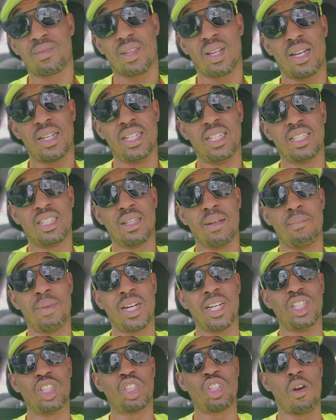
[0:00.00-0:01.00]
I needed the
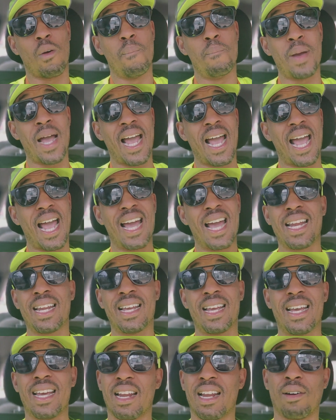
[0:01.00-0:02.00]
money so bad
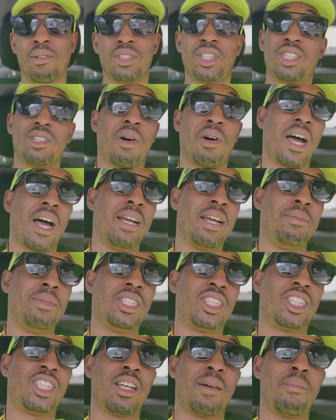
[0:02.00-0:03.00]
and I was so hyped
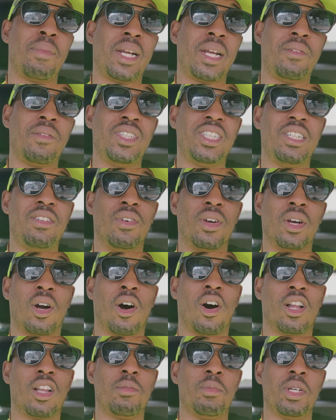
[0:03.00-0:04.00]
that somebody was even
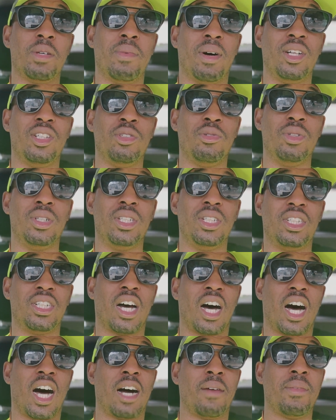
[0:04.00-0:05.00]
calling me about doing a
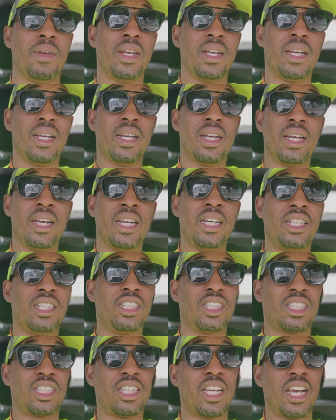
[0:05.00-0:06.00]
job. He
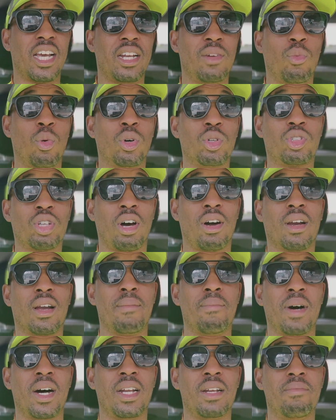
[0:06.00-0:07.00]
just said, we'll talk
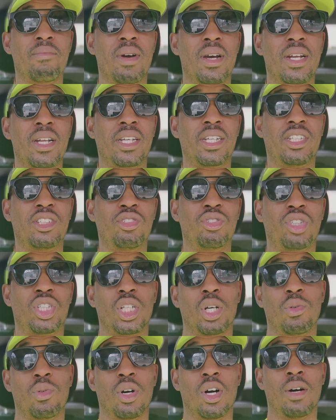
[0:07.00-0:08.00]
about the money. Can you
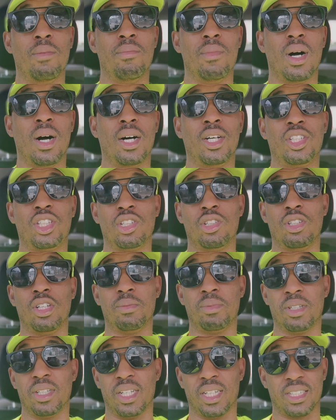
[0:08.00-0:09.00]
show up? I showed
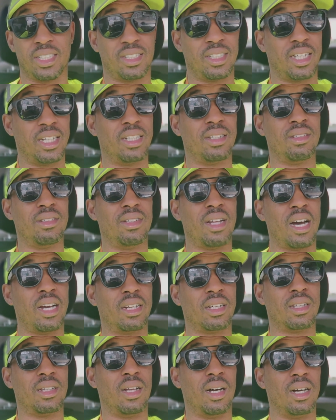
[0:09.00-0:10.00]
up the next day,
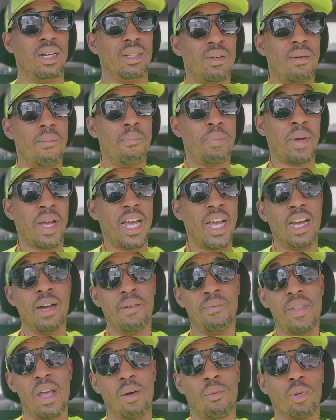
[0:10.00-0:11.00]
9 o'clock.
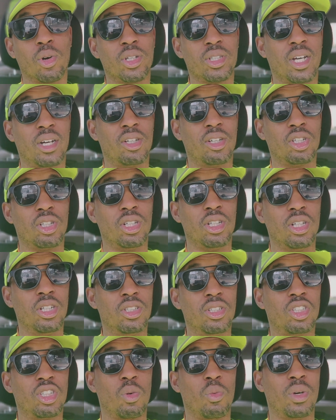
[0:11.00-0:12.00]
Bam, that worked out
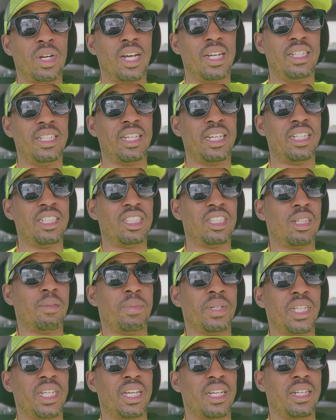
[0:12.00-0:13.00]
good. So what I did is, the
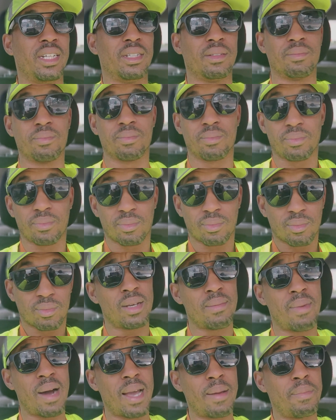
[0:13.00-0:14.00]
beginning,
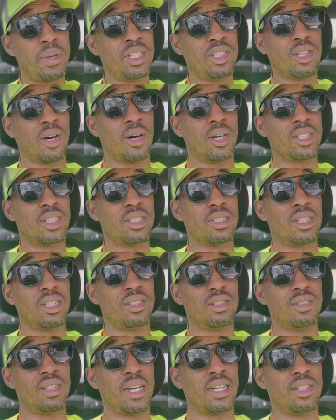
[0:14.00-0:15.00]
it might be daunting
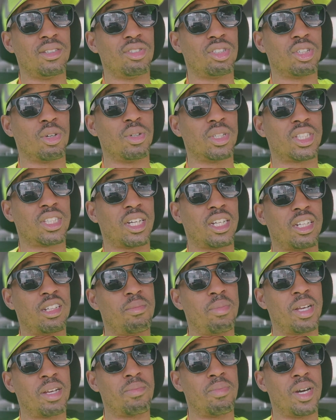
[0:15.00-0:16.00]
because you're so excited
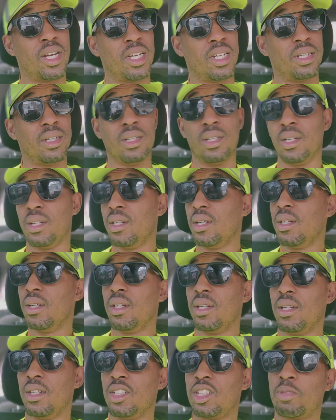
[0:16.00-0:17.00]
to make money,
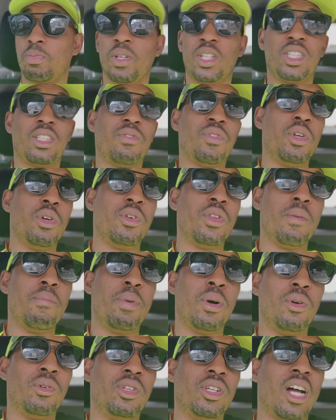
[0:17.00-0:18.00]
especially if you're in the
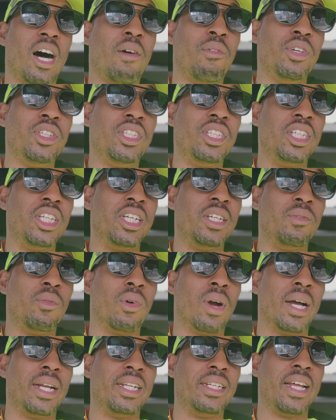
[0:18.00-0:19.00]
boat that I was in
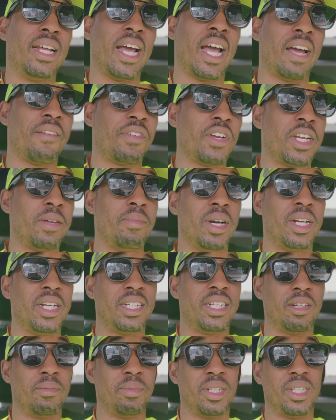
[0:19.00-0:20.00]
where I didn't have any money
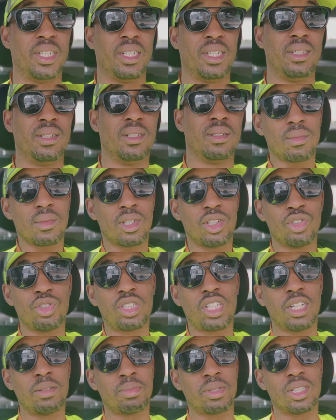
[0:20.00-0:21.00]
coming in. You're
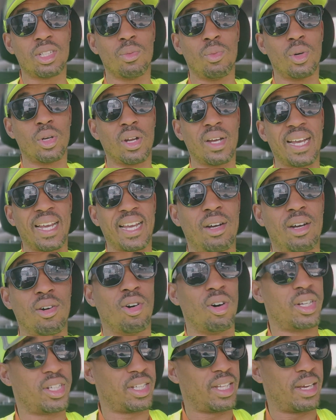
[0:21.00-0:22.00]
tempted to want to
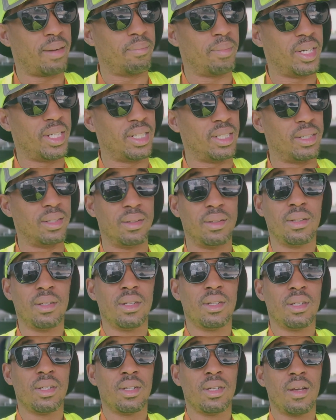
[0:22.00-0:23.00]
on to that money.
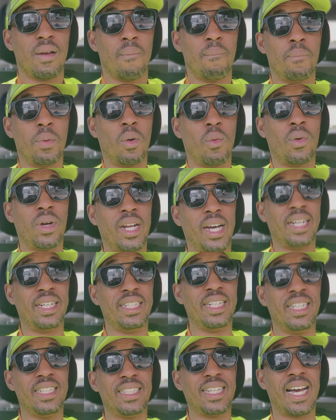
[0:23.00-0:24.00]
But what I
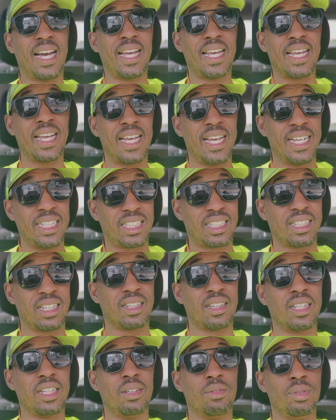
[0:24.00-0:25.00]
did is I
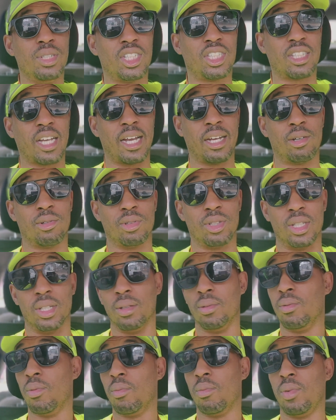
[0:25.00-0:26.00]
instantly recycled it.
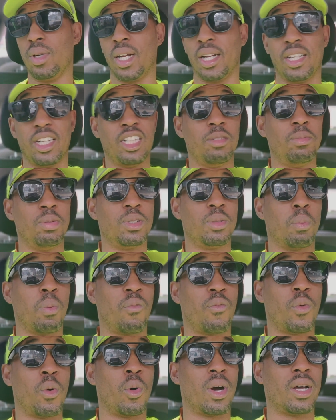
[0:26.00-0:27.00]
What I did was,
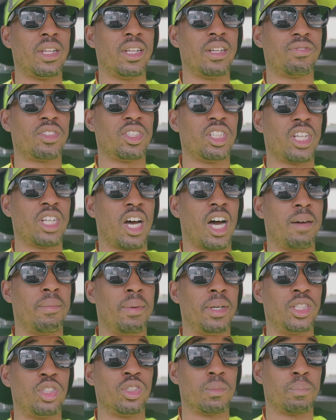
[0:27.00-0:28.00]
before I left the job,
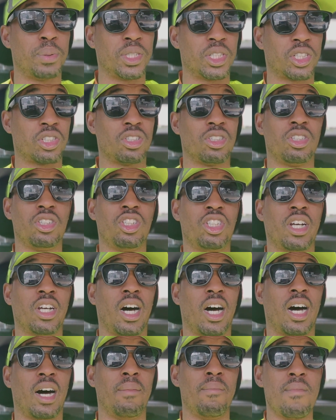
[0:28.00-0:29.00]
I took pictures of the
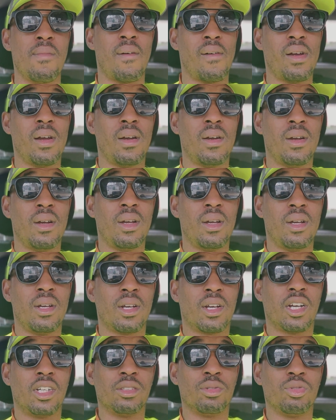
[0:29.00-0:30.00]
job
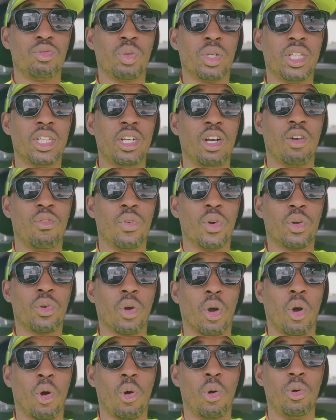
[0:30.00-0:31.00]
because it was really
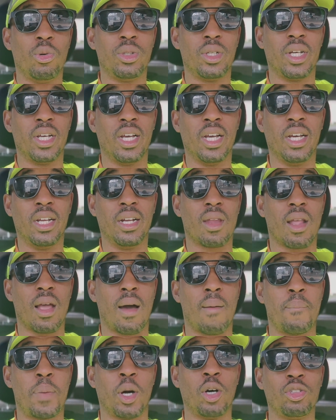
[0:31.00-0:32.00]
overgrown, and
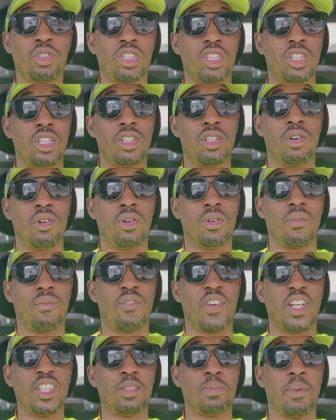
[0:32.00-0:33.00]
I posted it on
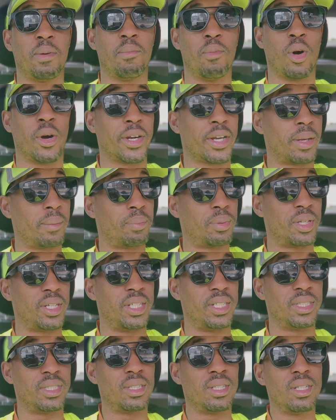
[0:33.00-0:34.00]
Facebook
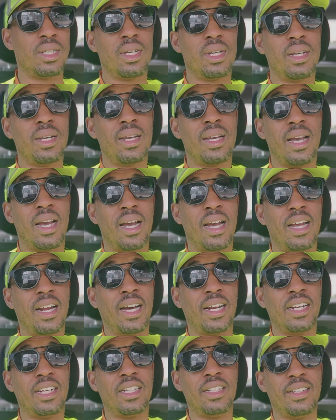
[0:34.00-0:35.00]
Marketplace. And
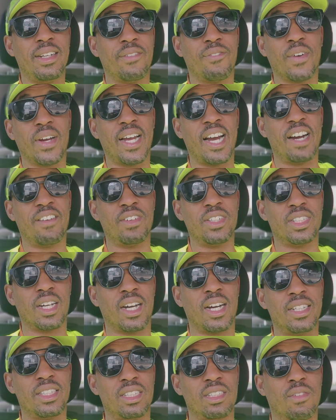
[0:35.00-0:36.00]
I did a different
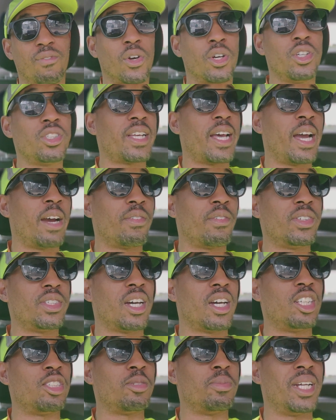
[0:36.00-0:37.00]
advertising. The first
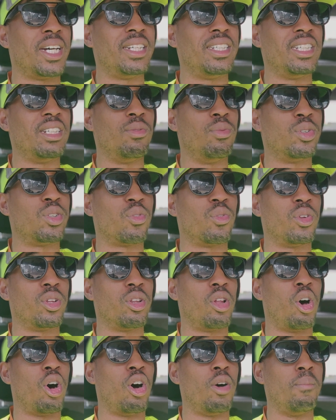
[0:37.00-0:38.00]
advertisement I did was for
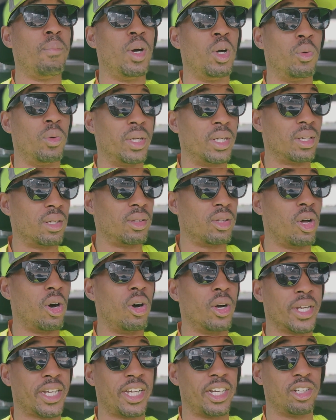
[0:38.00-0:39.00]
lawn mowing,
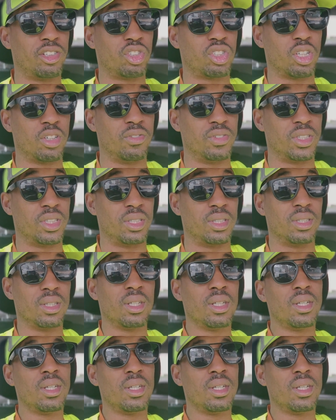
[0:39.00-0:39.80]
lawn care services.